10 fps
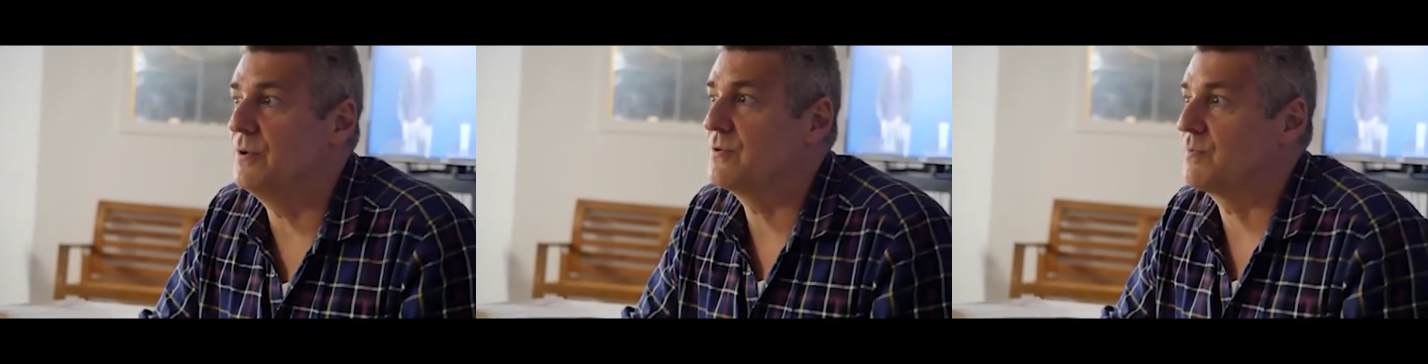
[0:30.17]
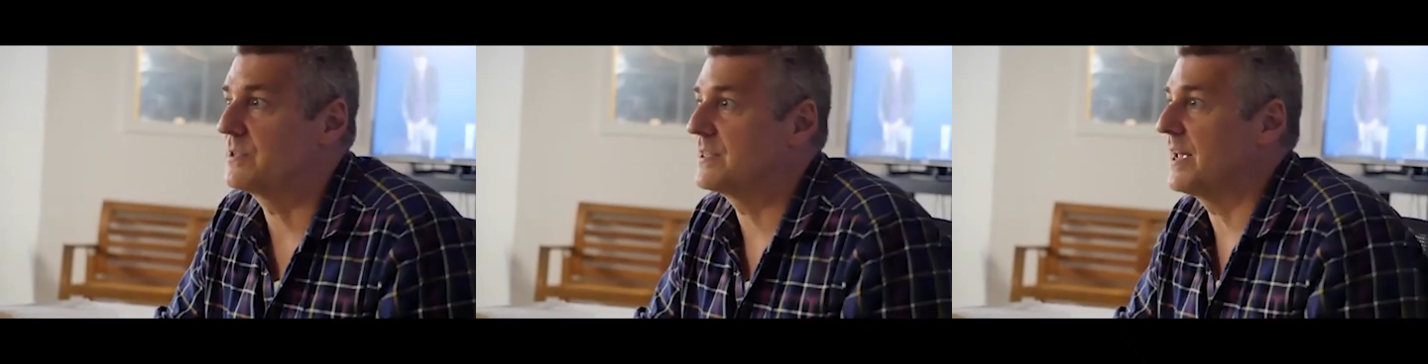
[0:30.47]

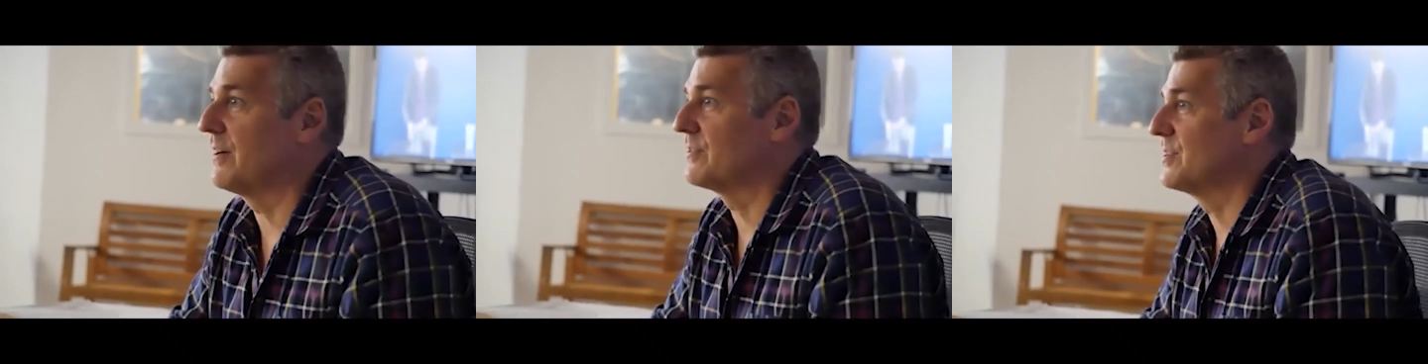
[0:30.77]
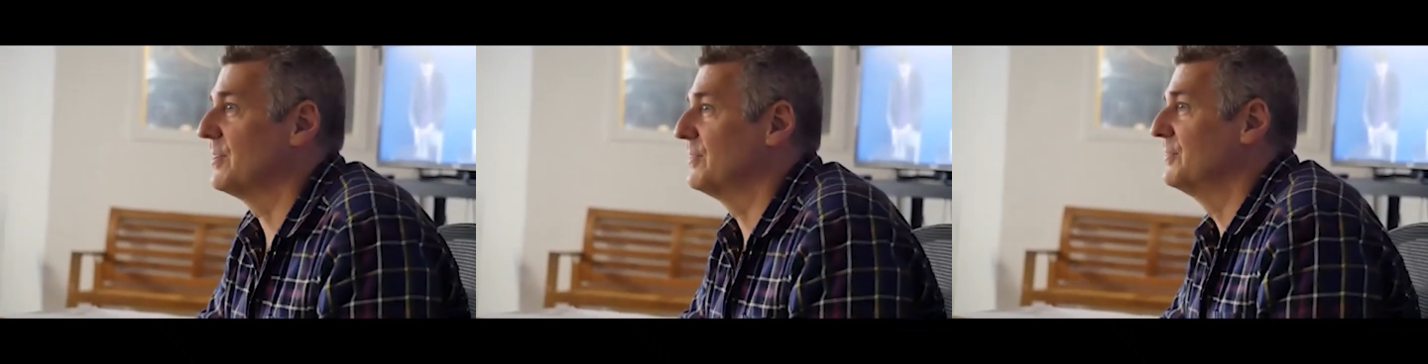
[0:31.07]
and often,
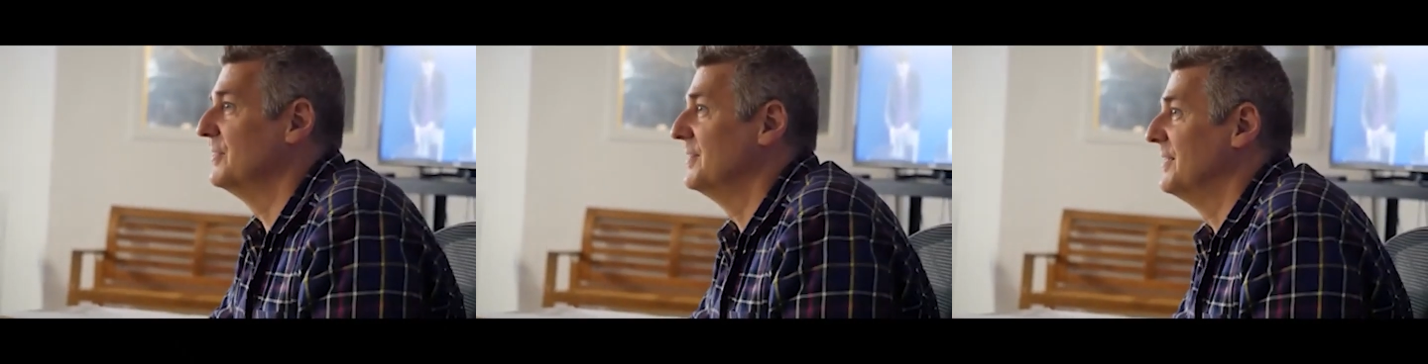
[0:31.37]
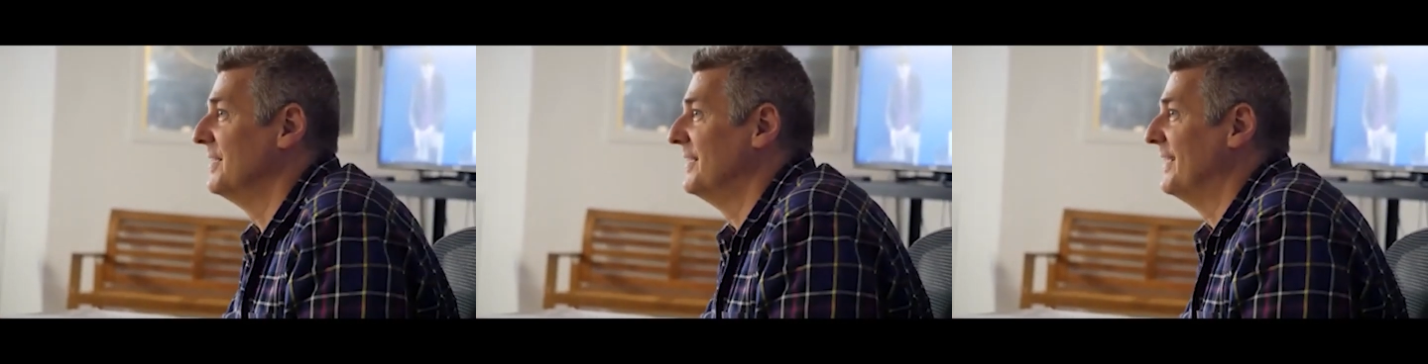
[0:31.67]
the
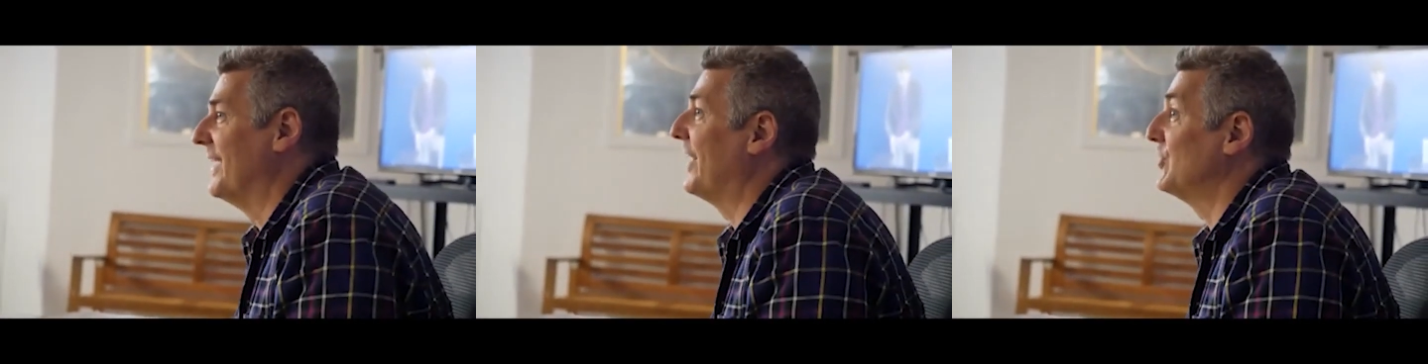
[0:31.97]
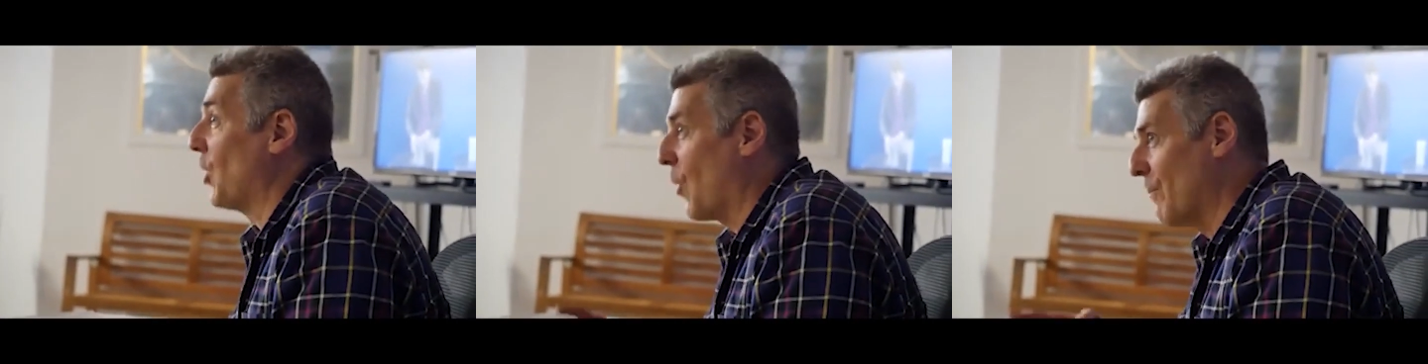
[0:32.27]
presence of a
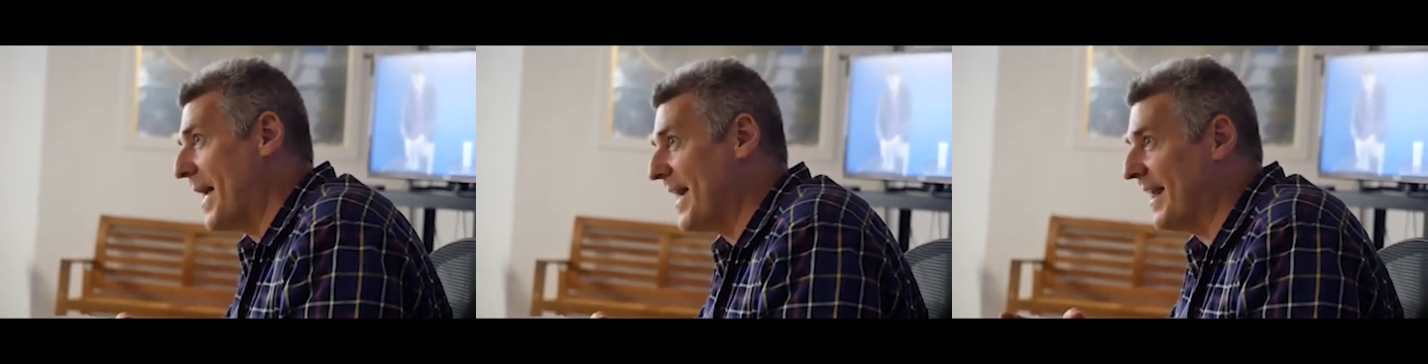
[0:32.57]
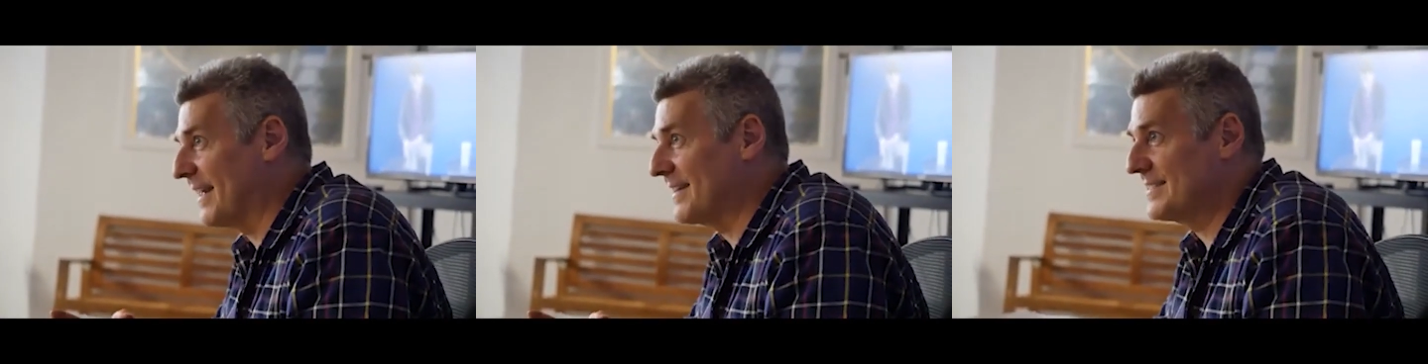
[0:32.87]
partner.
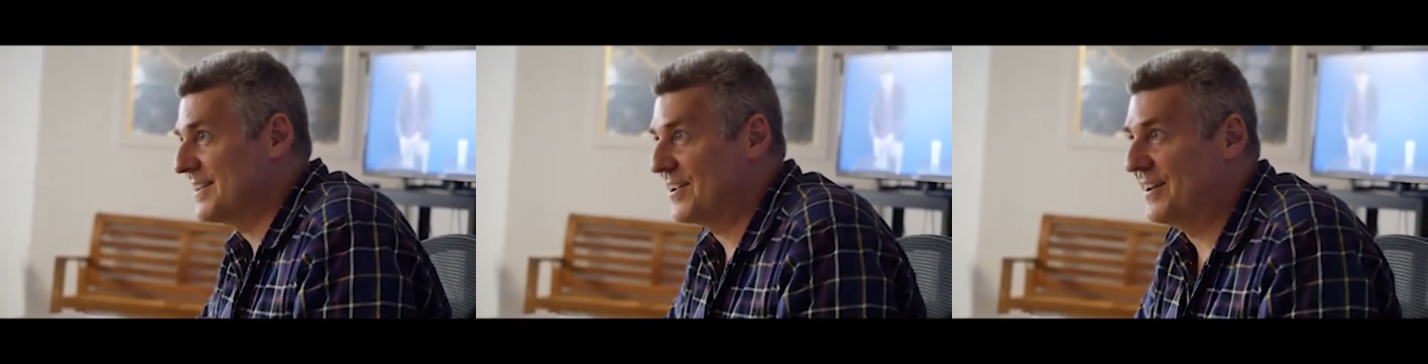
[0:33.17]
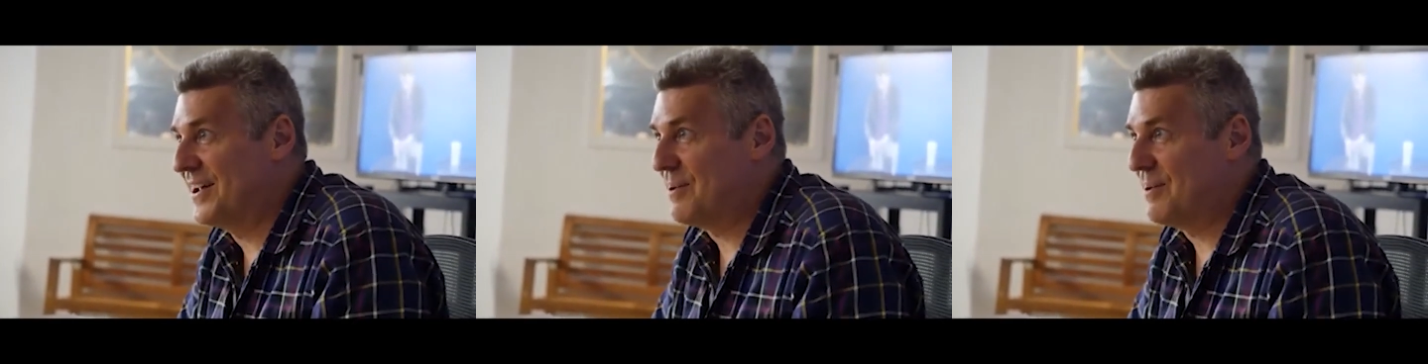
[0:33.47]
These